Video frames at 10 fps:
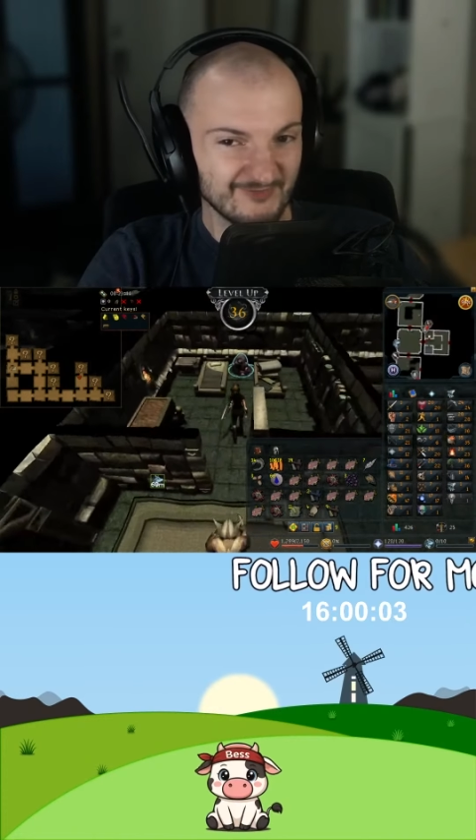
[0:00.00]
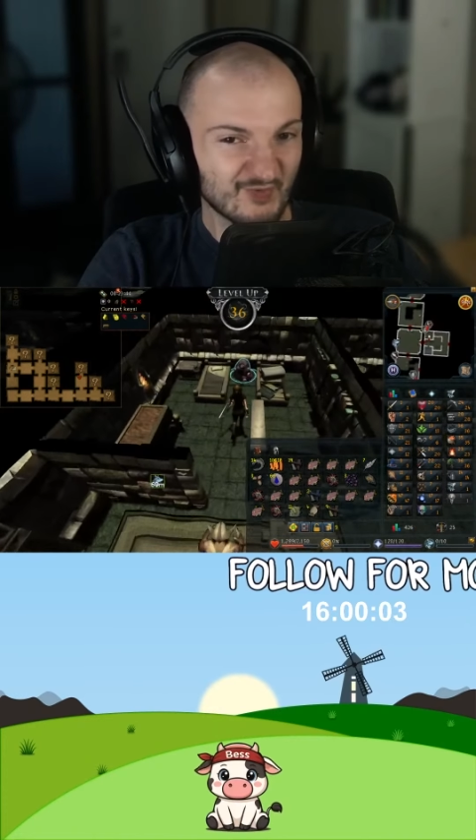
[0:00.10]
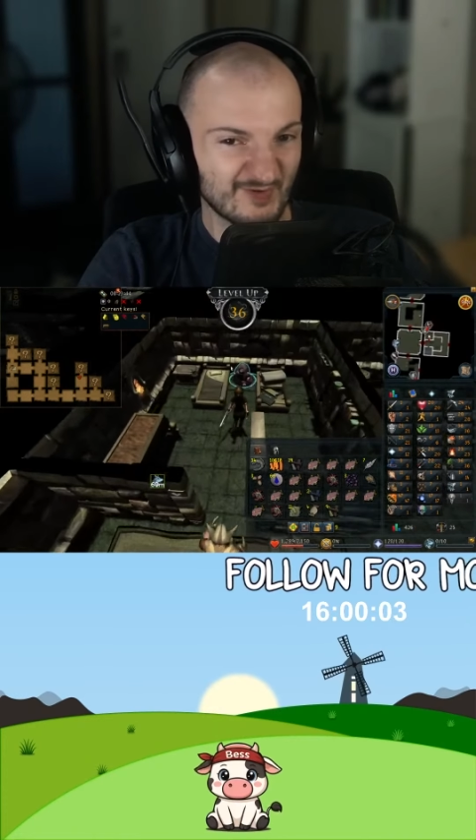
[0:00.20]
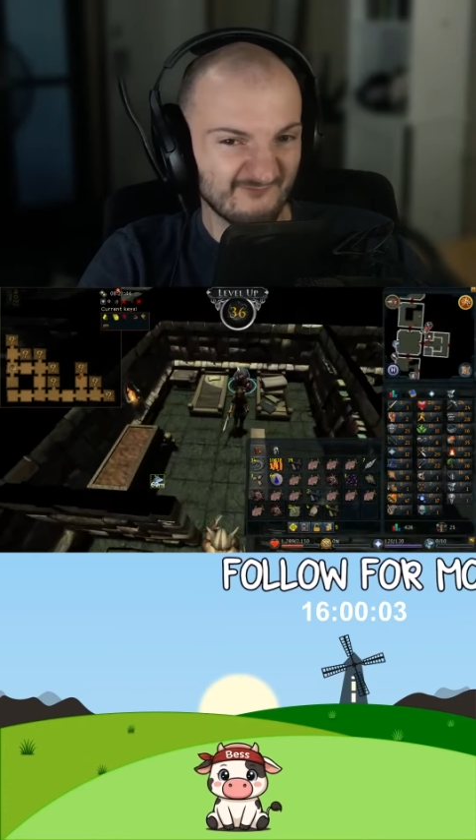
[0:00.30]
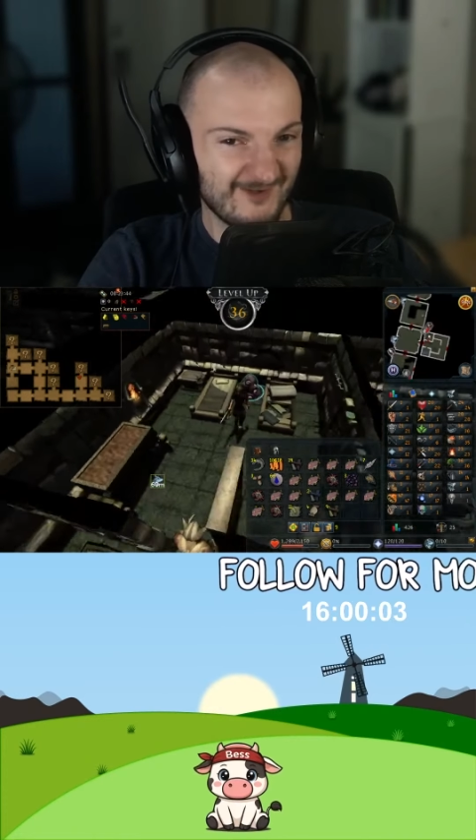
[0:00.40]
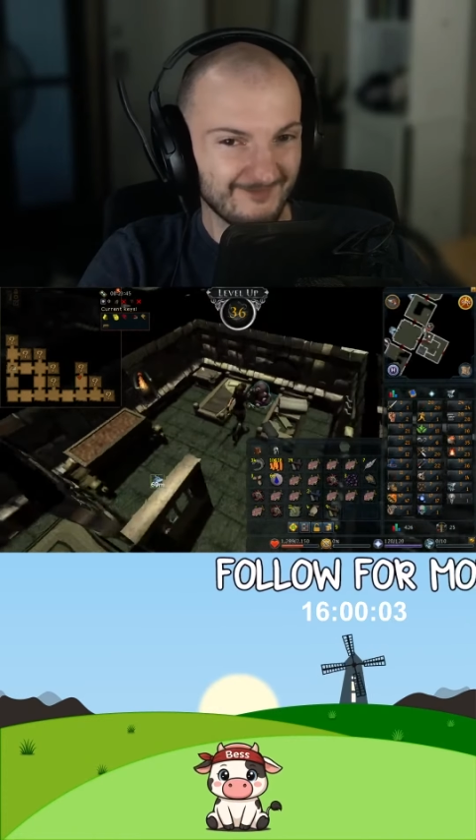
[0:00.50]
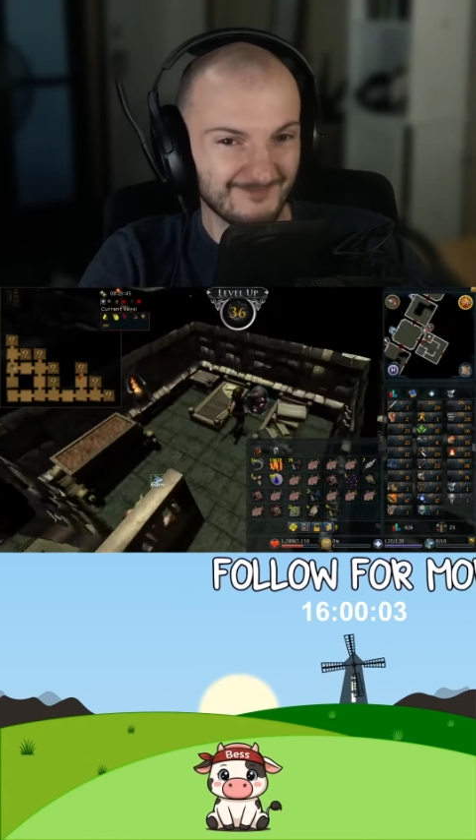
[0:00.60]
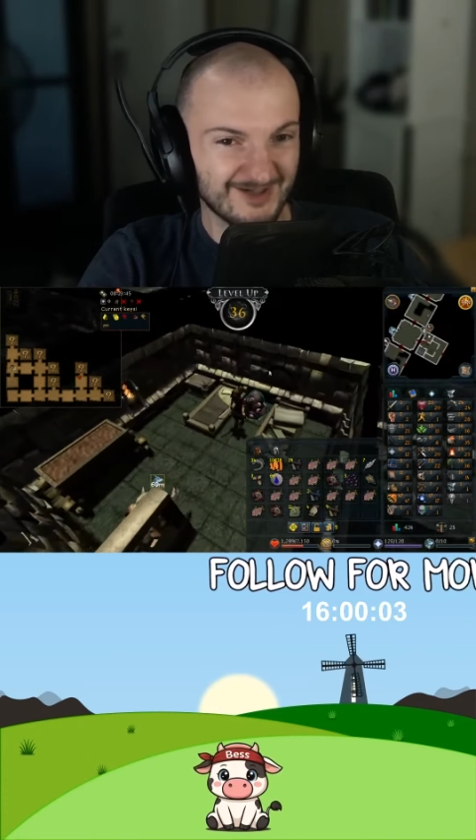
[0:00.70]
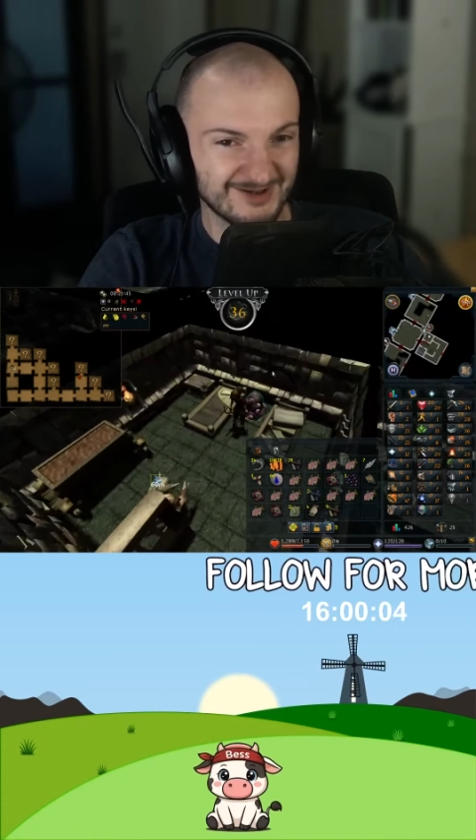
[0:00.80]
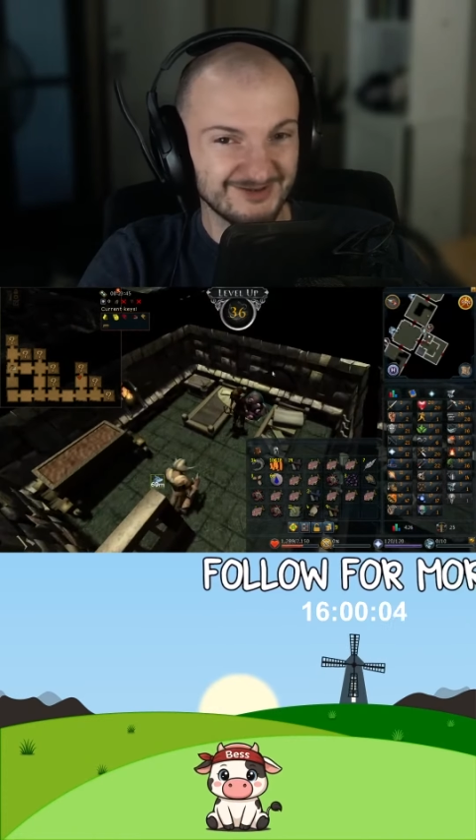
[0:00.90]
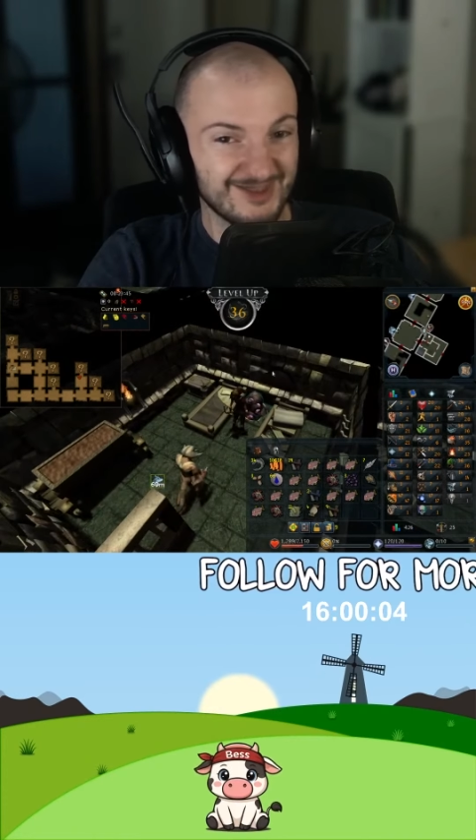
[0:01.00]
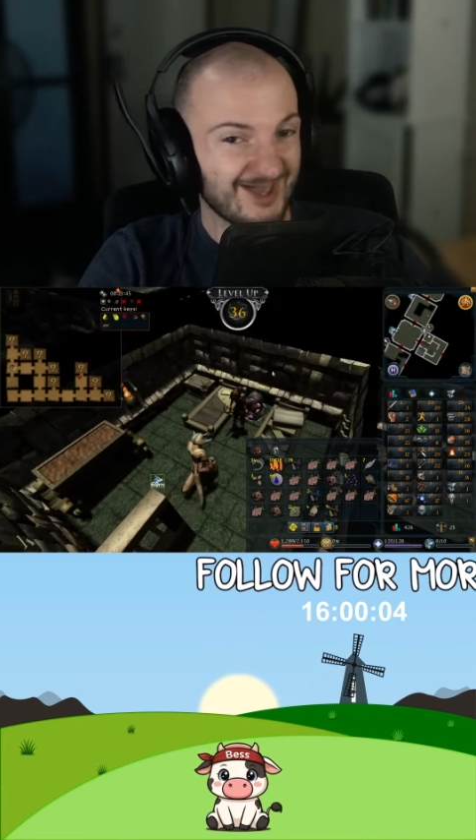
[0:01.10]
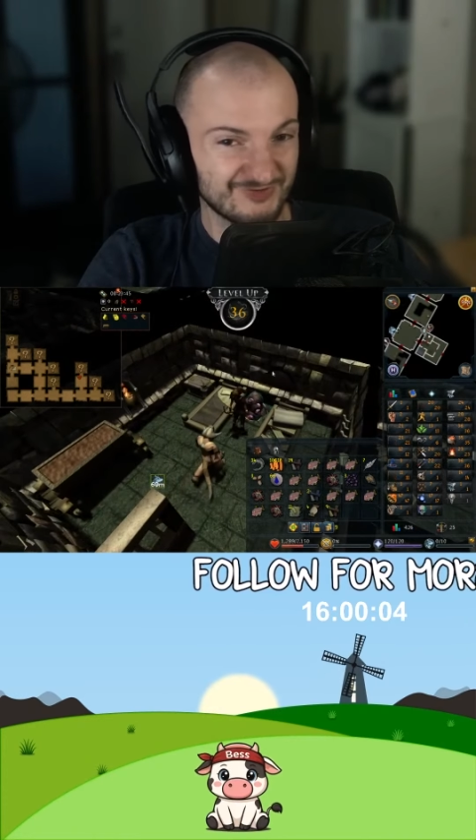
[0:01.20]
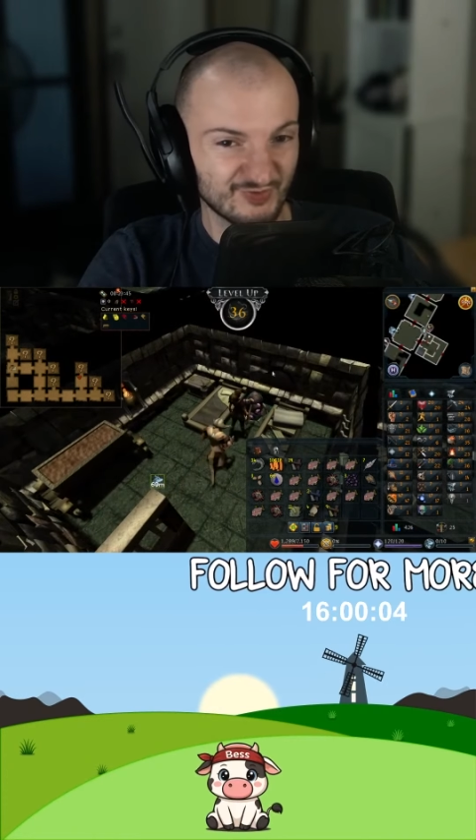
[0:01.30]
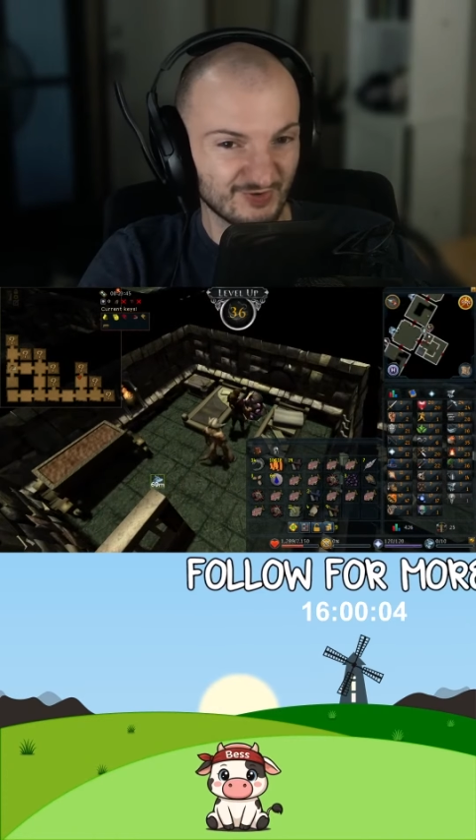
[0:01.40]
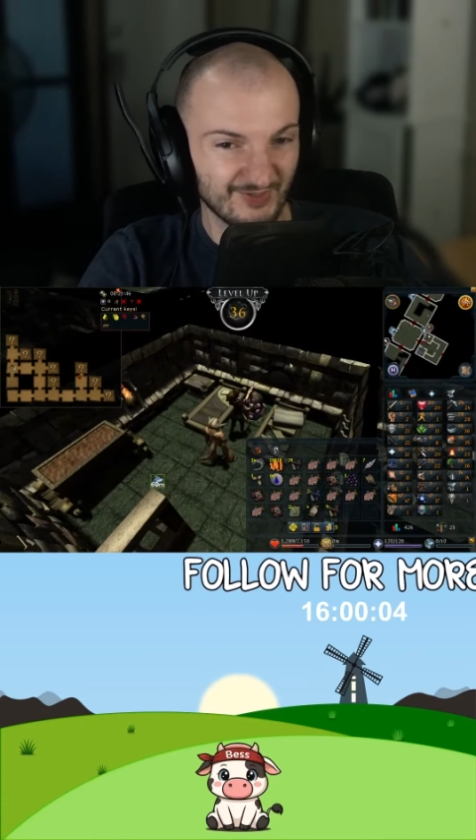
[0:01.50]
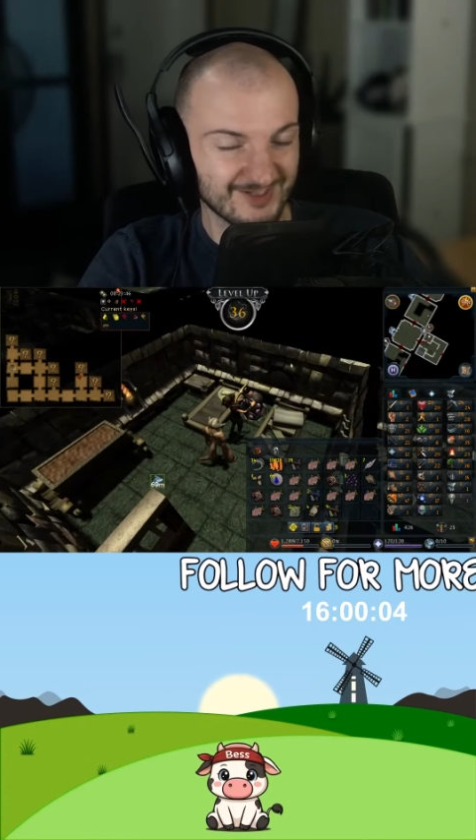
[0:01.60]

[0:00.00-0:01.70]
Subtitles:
25 mining naturally,